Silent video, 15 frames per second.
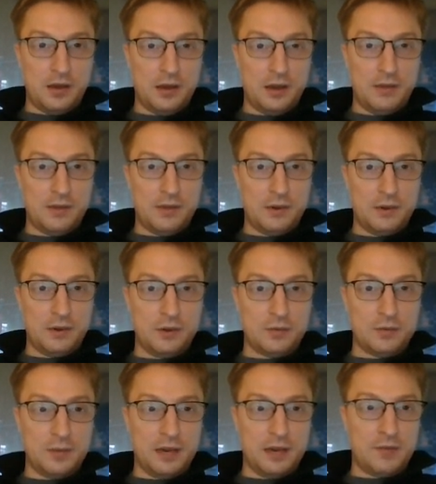even though it looks
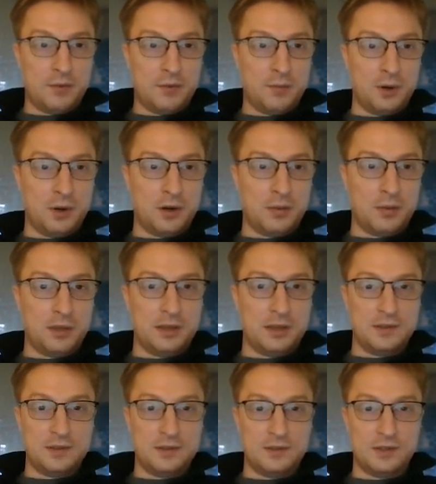bad for Mark because
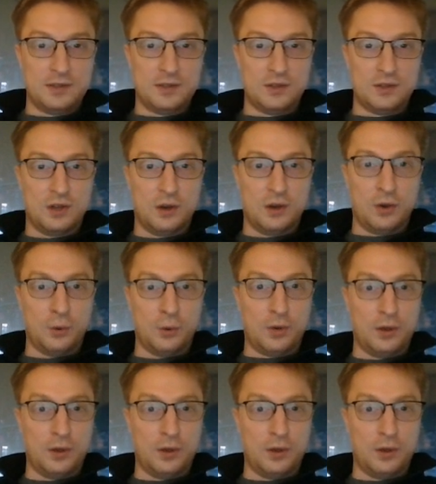he's 6-0,